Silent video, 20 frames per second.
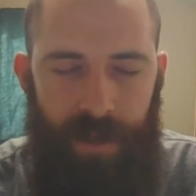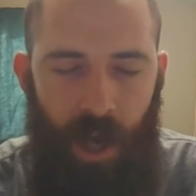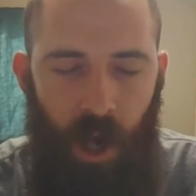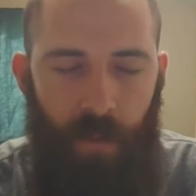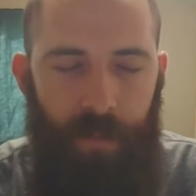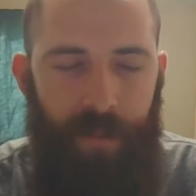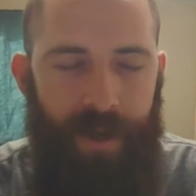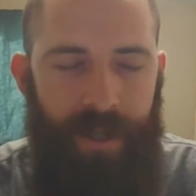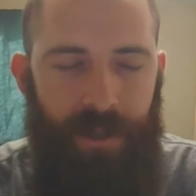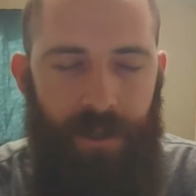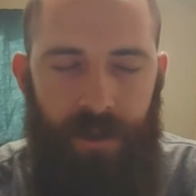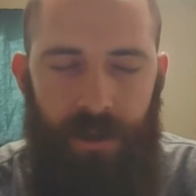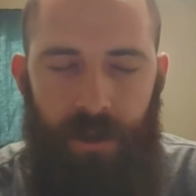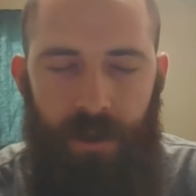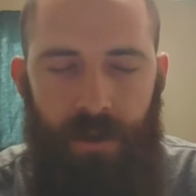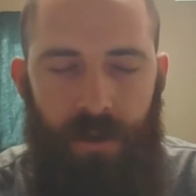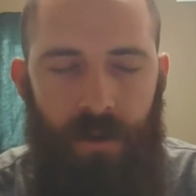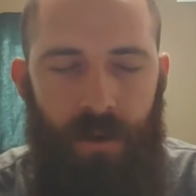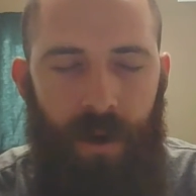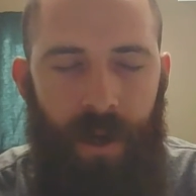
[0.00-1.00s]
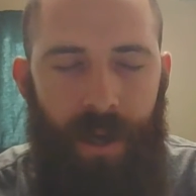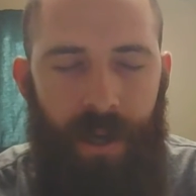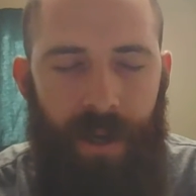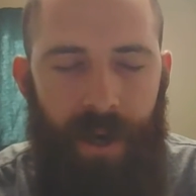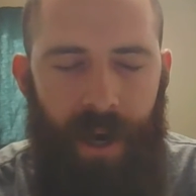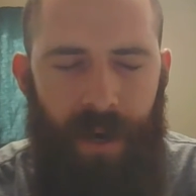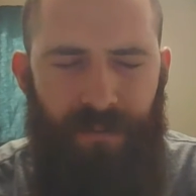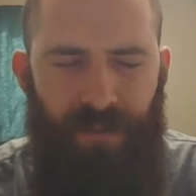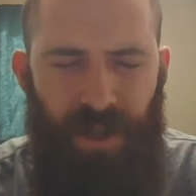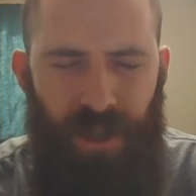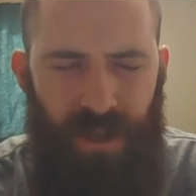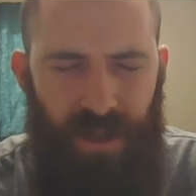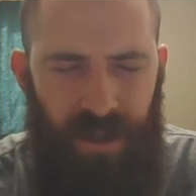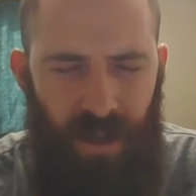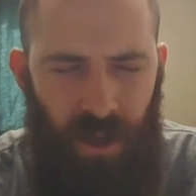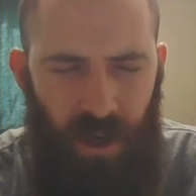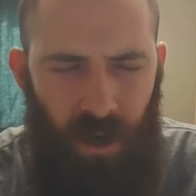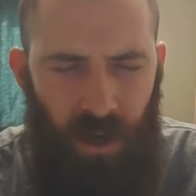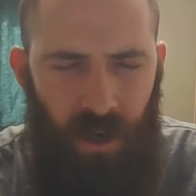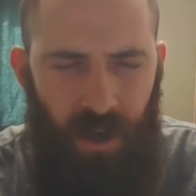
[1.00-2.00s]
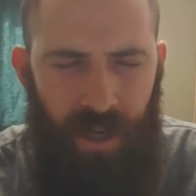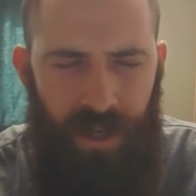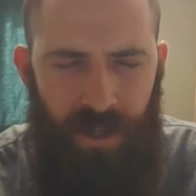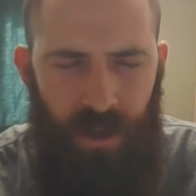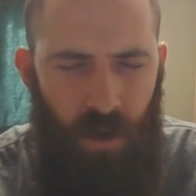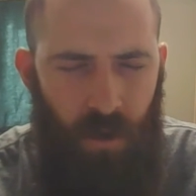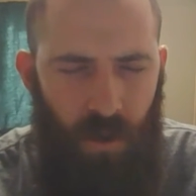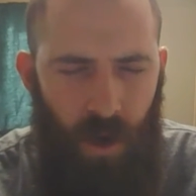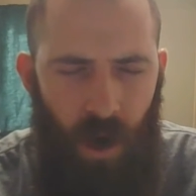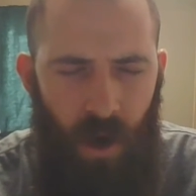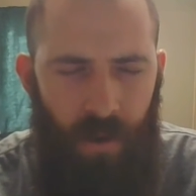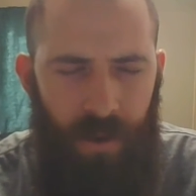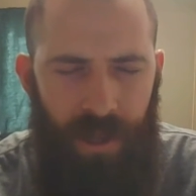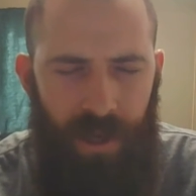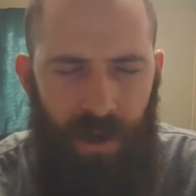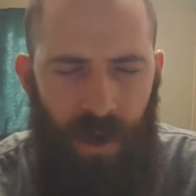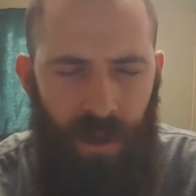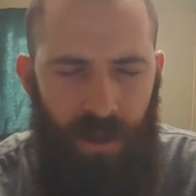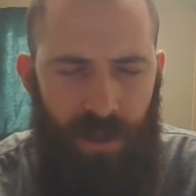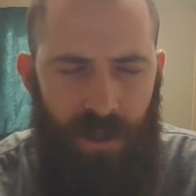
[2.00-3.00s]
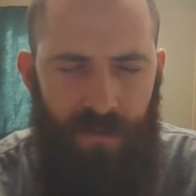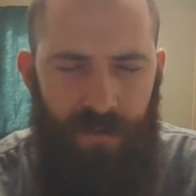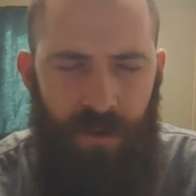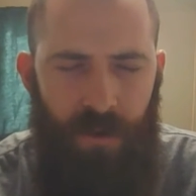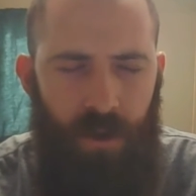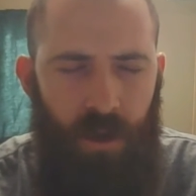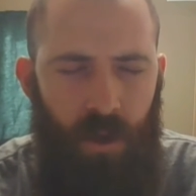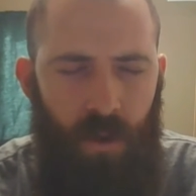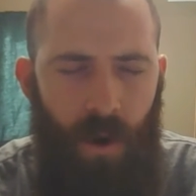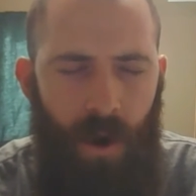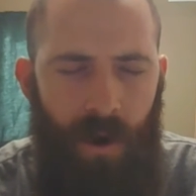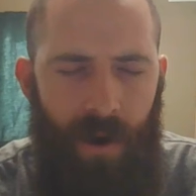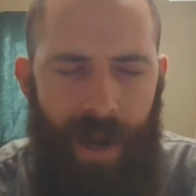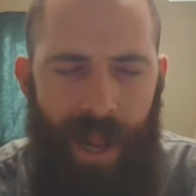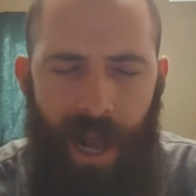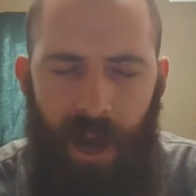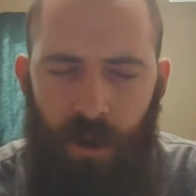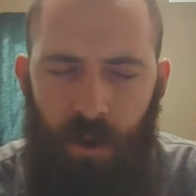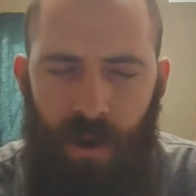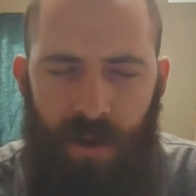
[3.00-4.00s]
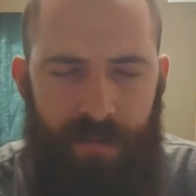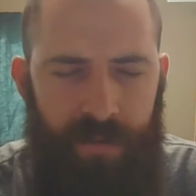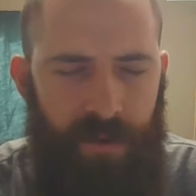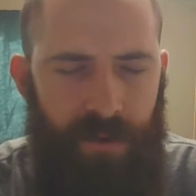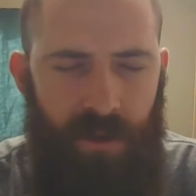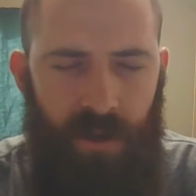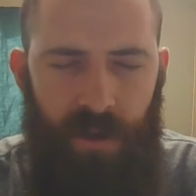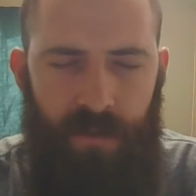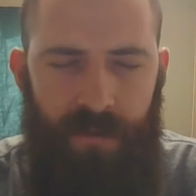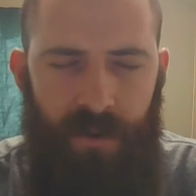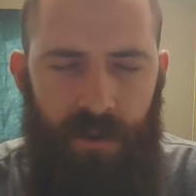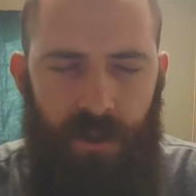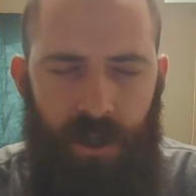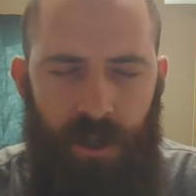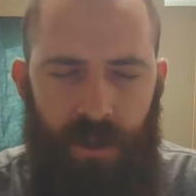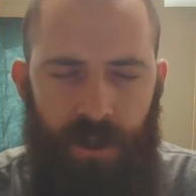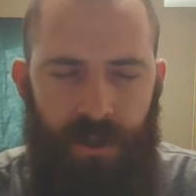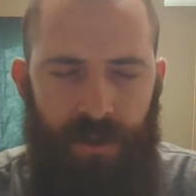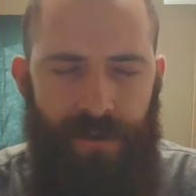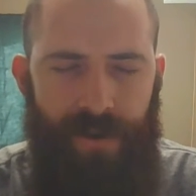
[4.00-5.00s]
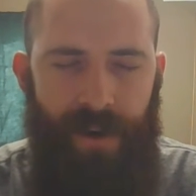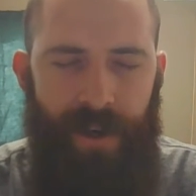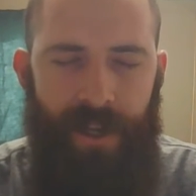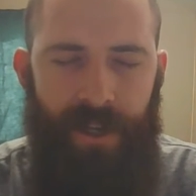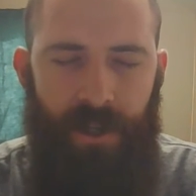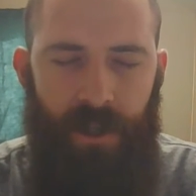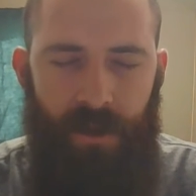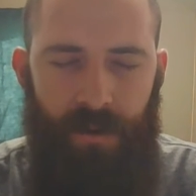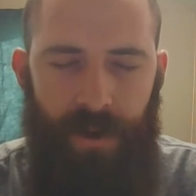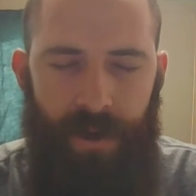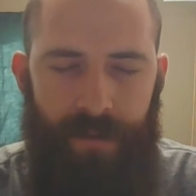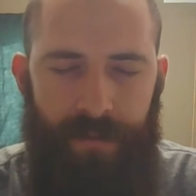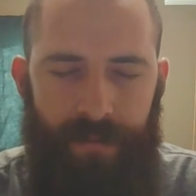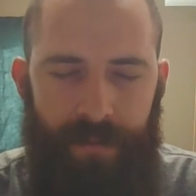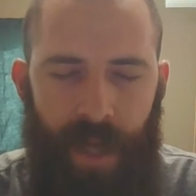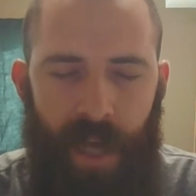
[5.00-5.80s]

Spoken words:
Help us to just learn and to grow in the knowledge of who you are and how you have preserved your church throughout history.